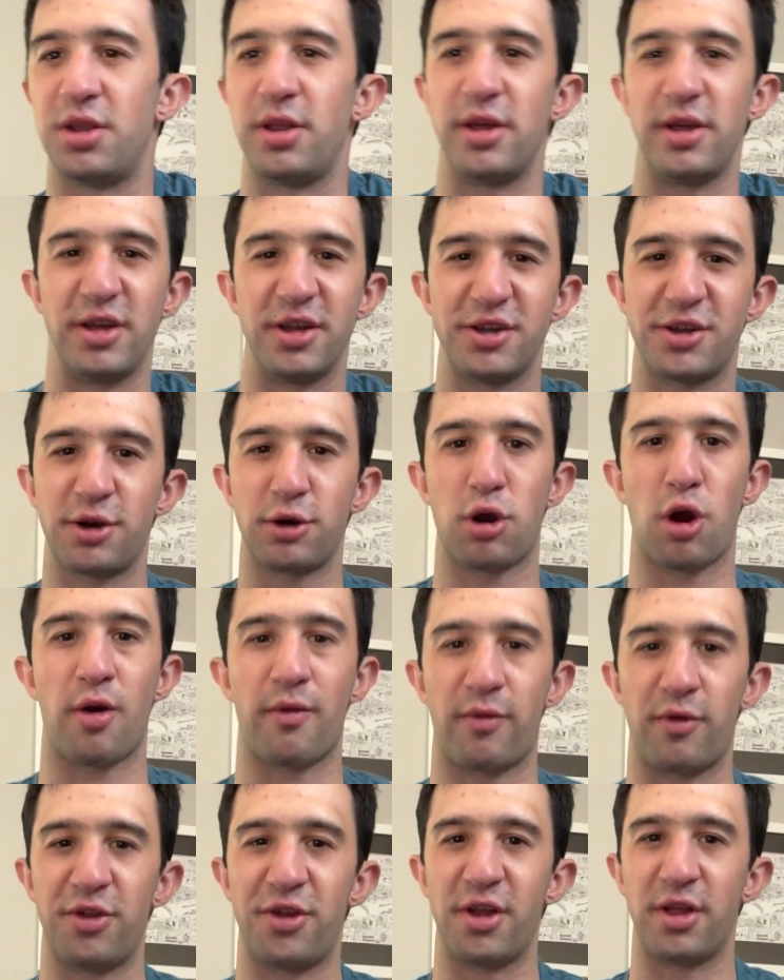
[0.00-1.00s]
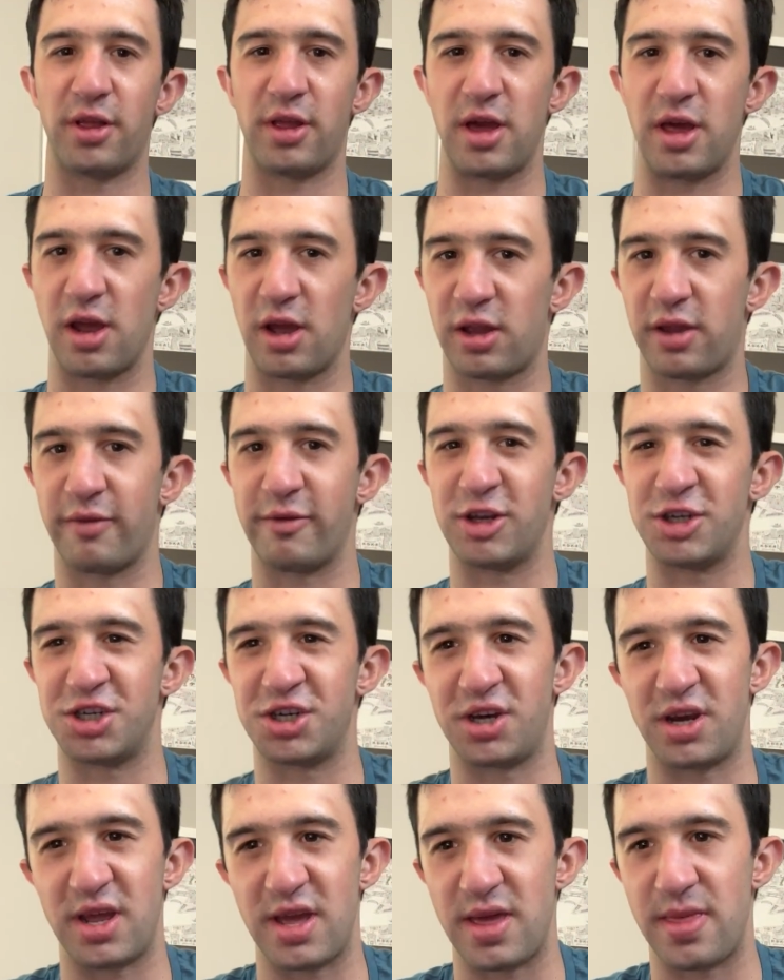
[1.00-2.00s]
the Eastern Conference Atlantic
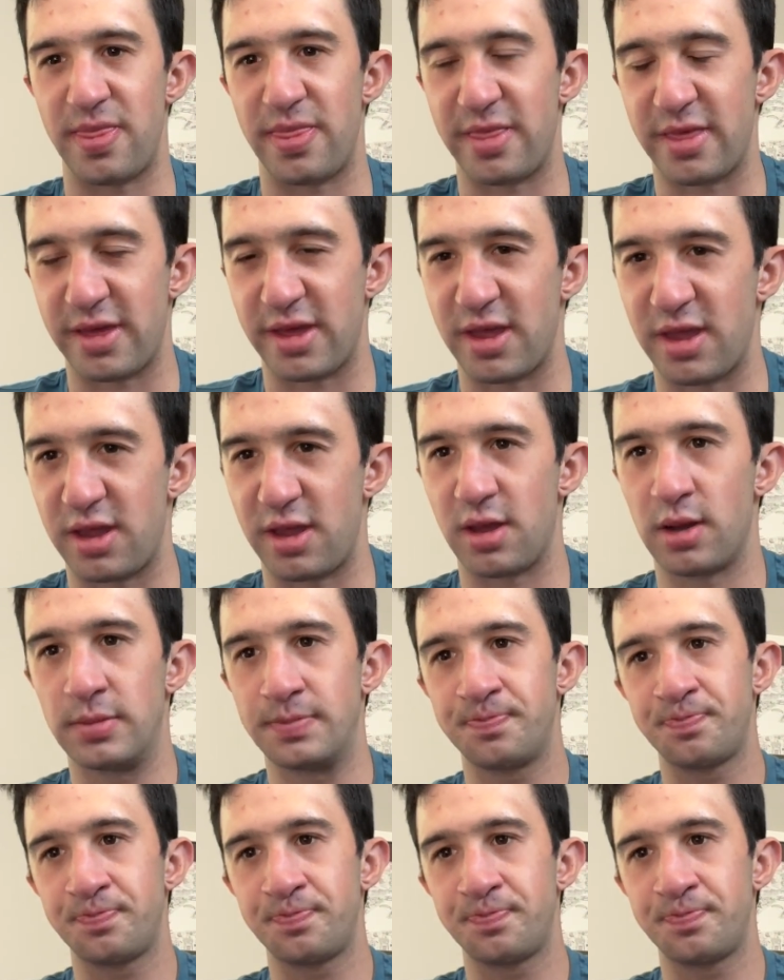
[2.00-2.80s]
Division, in the,